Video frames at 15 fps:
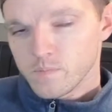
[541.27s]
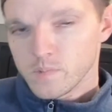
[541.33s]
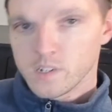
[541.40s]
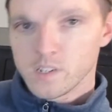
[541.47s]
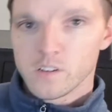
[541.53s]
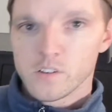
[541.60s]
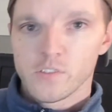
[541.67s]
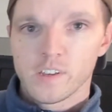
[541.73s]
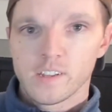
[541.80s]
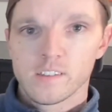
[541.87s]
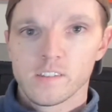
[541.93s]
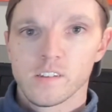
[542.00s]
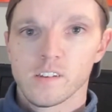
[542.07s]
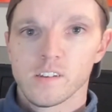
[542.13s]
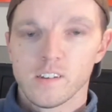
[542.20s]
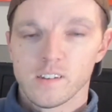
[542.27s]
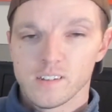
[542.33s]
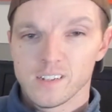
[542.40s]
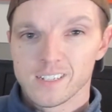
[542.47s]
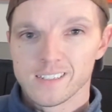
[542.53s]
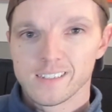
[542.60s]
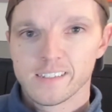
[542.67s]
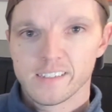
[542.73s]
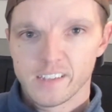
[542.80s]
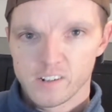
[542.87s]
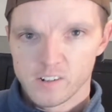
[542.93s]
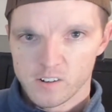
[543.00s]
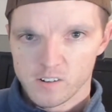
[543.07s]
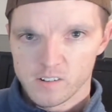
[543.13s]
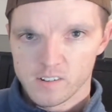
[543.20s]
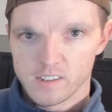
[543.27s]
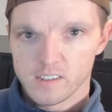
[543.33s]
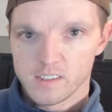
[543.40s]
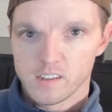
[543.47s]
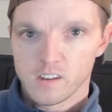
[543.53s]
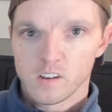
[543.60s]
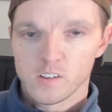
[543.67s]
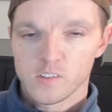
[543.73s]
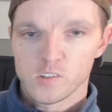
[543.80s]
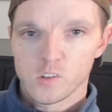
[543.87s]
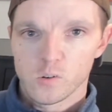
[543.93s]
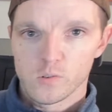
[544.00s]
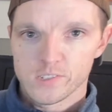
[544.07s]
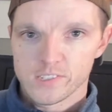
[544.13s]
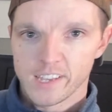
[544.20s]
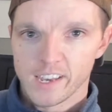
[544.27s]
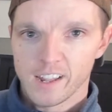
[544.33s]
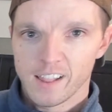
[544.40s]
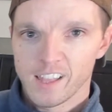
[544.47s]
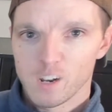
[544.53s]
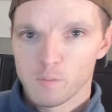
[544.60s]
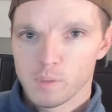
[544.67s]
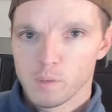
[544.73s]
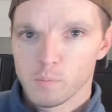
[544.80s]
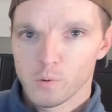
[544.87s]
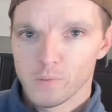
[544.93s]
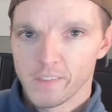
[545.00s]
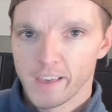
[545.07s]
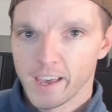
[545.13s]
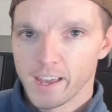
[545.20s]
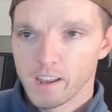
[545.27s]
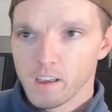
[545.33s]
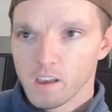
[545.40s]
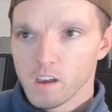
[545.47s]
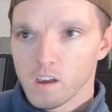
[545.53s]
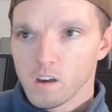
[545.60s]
Another thing to consider also is that a lot of people that